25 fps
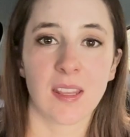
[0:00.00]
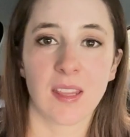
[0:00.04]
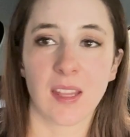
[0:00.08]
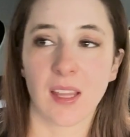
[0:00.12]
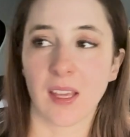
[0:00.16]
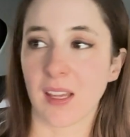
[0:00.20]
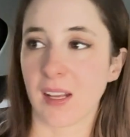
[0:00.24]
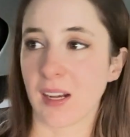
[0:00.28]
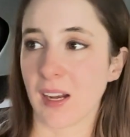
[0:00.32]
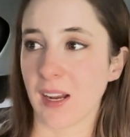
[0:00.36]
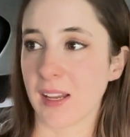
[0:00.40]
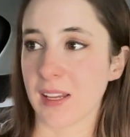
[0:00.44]

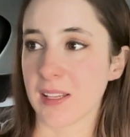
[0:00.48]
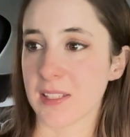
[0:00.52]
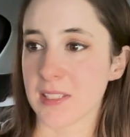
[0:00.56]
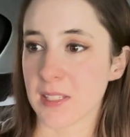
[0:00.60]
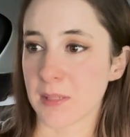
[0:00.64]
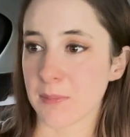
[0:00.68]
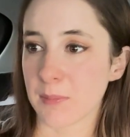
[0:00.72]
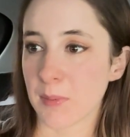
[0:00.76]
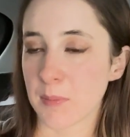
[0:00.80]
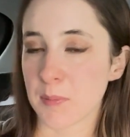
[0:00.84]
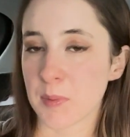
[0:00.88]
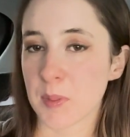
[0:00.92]
that I can
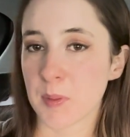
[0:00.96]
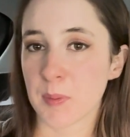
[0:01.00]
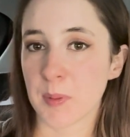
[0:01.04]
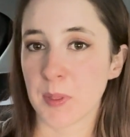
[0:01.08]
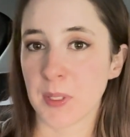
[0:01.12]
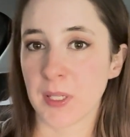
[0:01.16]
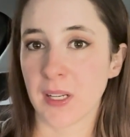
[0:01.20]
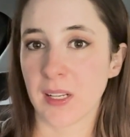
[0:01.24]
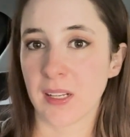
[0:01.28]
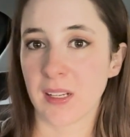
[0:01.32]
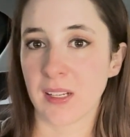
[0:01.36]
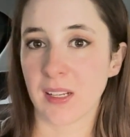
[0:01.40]
sometimes
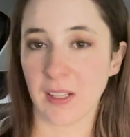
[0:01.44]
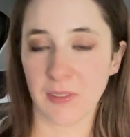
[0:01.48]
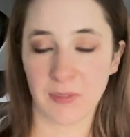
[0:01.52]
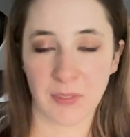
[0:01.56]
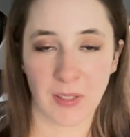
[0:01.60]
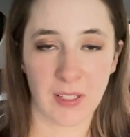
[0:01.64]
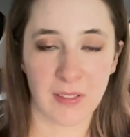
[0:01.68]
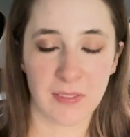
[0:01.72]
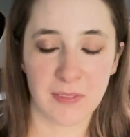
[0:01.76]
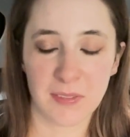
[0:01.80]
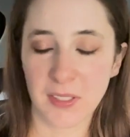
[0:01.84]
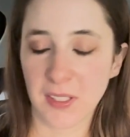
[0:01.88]
put in if
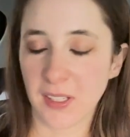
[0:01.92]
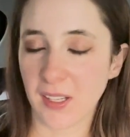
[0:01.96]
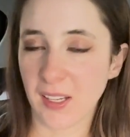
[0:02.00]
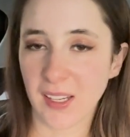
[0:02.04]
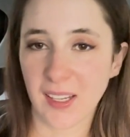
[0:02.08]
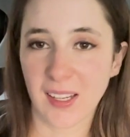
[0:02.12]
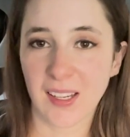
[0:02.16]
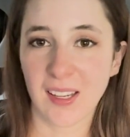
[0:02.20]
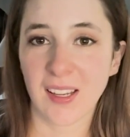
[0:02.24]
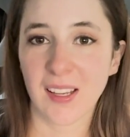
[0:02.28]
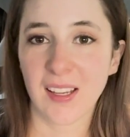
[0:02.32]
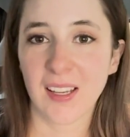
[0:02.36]
I feel
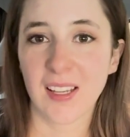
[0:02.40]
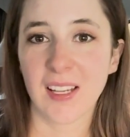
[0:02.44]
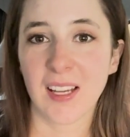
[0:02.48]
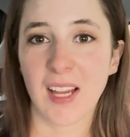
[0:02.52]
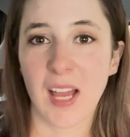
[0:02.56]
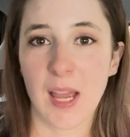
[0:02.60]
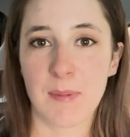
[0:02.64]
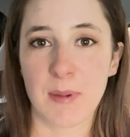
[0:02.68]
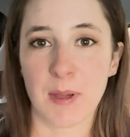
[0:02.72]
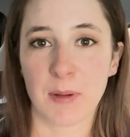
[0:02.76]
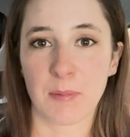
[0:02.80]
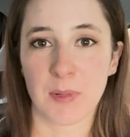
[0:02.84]
like
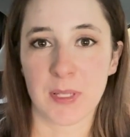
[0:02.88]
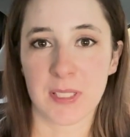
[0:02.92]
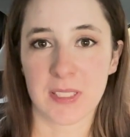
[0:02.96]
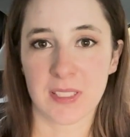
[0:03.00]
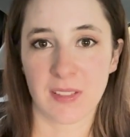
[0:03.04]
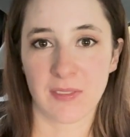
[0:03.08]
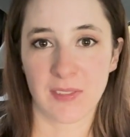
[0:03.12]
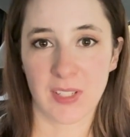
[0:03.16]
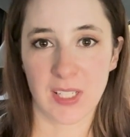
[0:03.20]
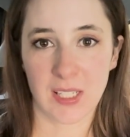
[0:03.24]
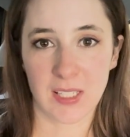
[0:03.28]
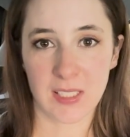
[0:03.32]
I'm at risk
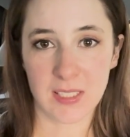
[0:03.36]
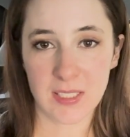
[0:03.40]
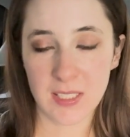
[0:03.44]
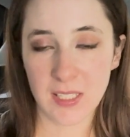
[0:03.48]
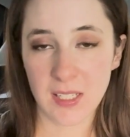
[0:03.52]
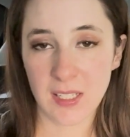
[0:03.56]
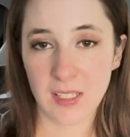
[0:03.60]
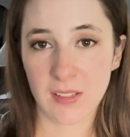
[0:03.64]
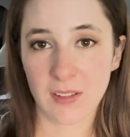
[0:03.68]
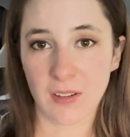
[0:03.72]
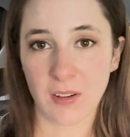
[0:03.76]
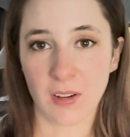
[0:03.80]
of getting
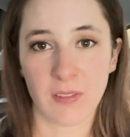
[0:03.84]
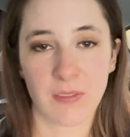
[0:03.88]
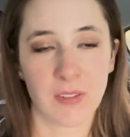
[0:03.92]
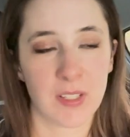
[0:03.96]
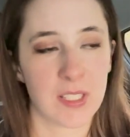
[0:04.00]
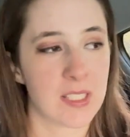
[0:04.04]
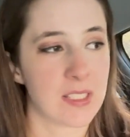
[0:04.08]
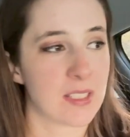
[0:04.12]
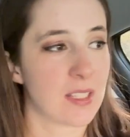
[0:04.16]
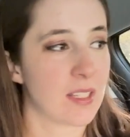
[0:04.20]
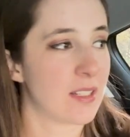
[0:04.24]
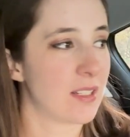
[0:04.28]
seen or if
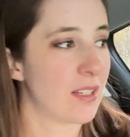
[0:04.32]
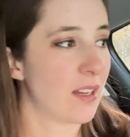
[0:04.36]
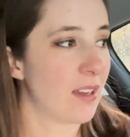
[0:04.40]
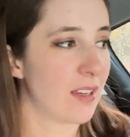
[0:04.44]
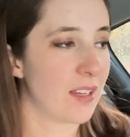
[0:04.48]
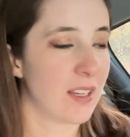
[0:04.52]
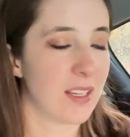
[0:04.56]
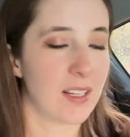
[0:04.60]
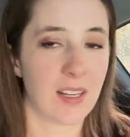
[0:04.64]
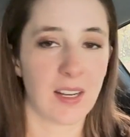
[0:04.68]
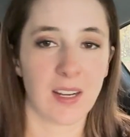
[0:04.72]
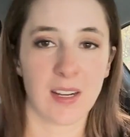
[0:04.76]
it's
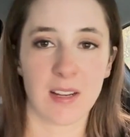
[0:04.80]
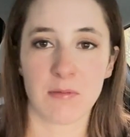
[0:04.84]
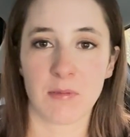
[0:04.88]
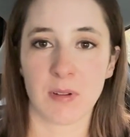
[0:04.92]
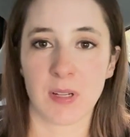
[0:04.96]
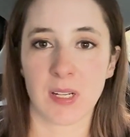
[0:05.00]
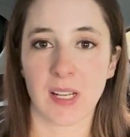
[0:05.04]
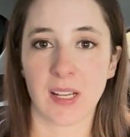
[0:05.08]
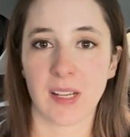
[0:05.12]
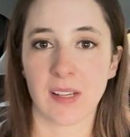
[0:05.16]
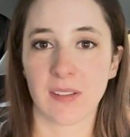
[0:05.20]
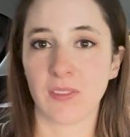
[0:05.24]
night and I
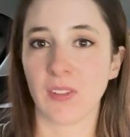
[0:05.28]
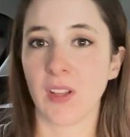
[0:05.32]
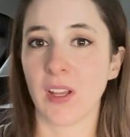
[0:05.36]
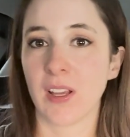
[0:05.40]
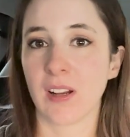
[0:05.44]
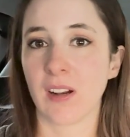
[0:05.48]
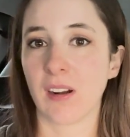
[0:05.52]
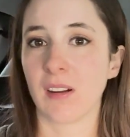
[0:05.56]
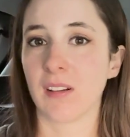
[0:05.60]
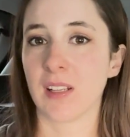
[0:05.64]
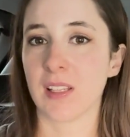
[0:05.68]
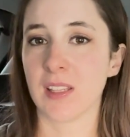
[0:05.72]
want to have
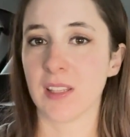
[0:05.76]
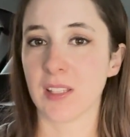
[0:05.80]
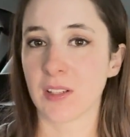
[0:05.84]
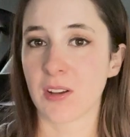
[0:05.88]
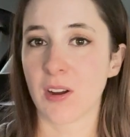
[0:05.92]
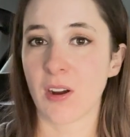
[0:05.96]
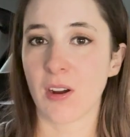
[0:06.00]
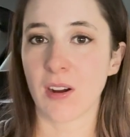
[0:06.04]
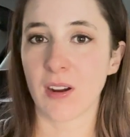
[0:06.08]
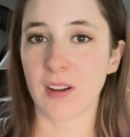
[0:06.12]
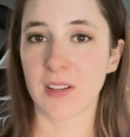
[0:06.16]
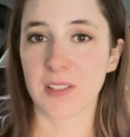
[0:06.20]
light on in the
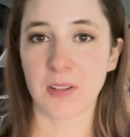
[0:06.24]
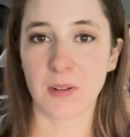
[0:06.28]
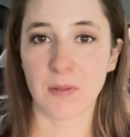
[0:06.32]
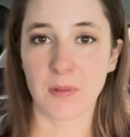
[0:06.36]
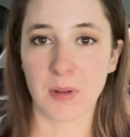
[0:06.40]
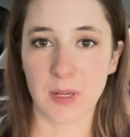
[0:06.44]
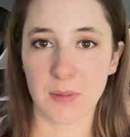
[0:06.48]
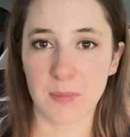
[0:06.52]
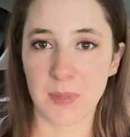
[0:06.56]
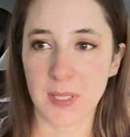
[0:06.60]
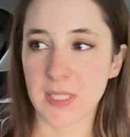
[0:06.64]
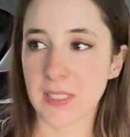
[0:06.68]
car and don't
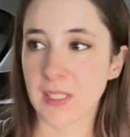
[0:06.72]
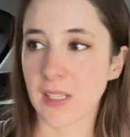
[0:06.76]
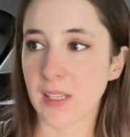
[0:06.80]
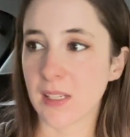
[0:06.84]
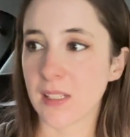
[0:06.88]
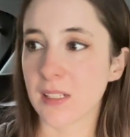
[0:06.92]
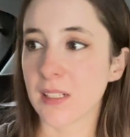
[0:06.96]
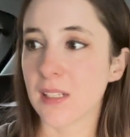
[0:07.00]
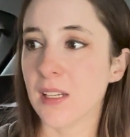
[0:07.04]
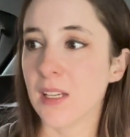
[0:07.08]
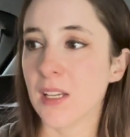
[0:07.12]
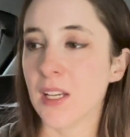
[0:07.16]
want to be
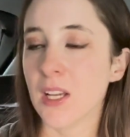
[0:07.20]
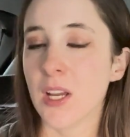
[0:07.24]
seen.